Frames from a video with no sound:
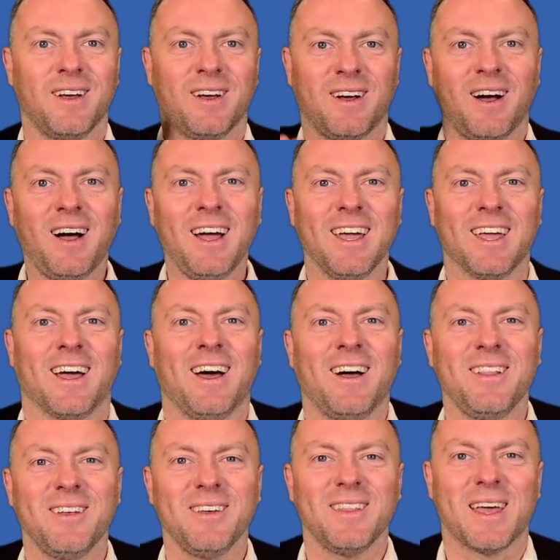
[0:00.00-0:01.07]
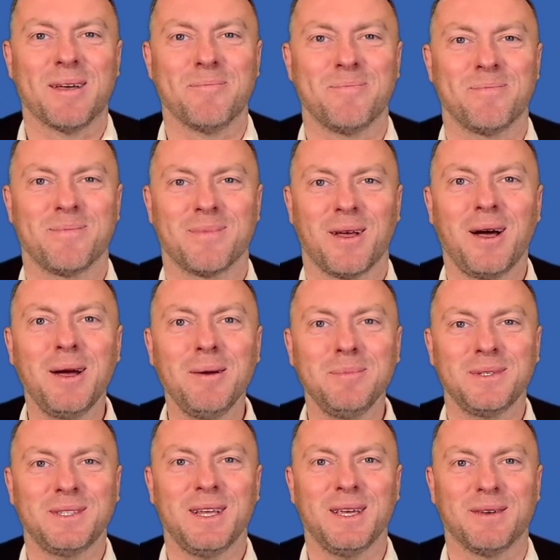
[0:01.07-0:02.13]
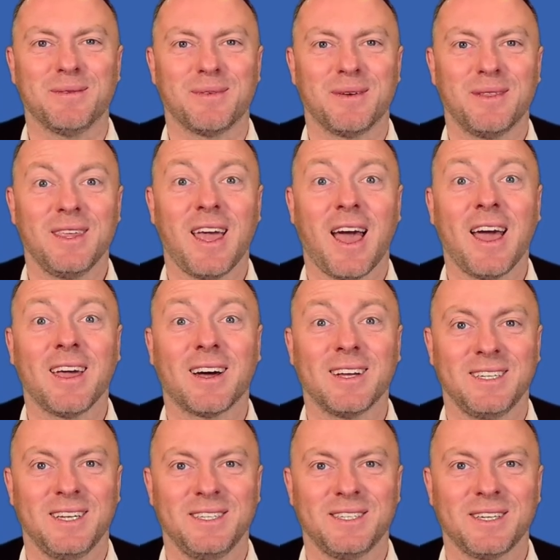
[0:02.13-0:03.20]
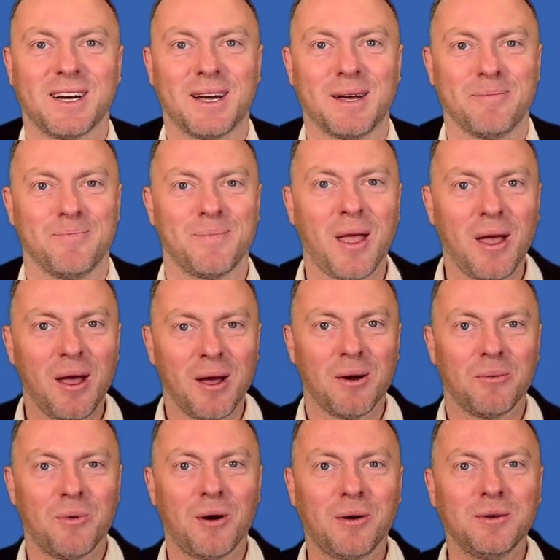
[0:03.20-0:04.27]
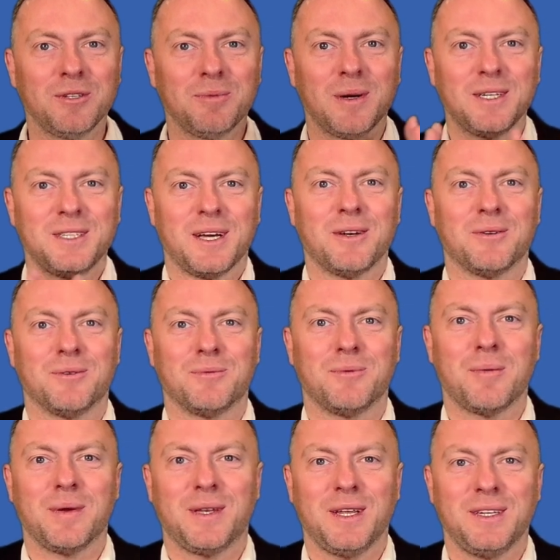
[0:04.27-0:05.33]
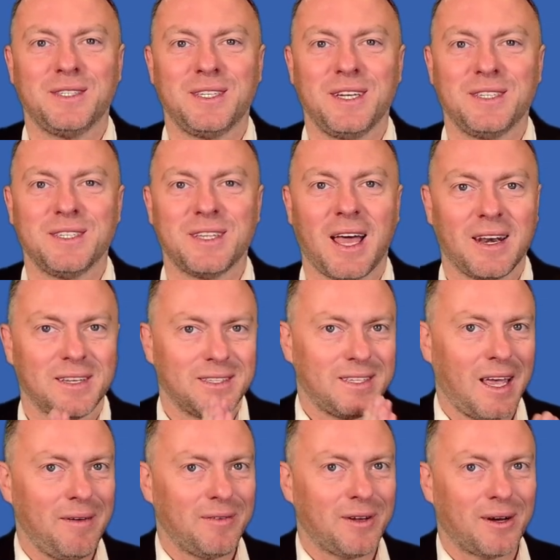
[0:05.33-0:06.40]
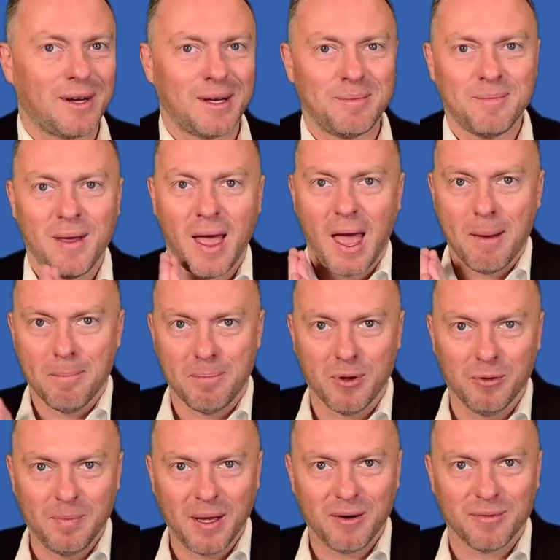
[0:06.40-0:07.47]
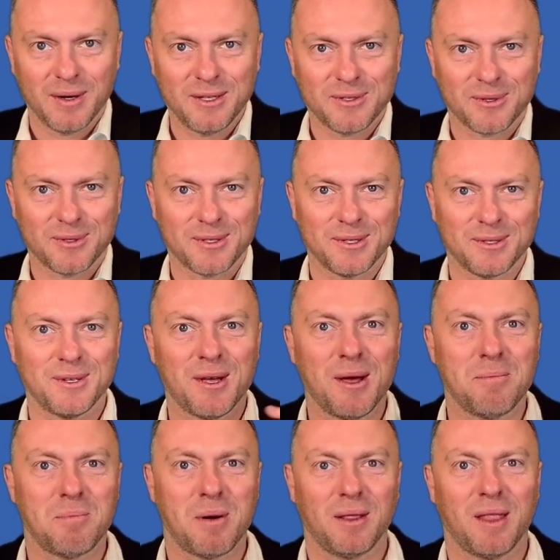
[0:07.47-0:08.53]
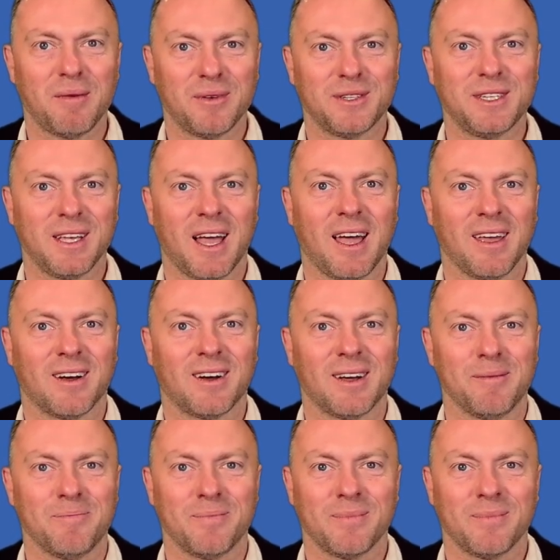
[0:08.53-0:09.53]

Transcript: Hi, hello there. I'm Steve, the AI Teacher Guide. Welcome to my channel where we teach teachers how to save time and build better resources by leveraging AI.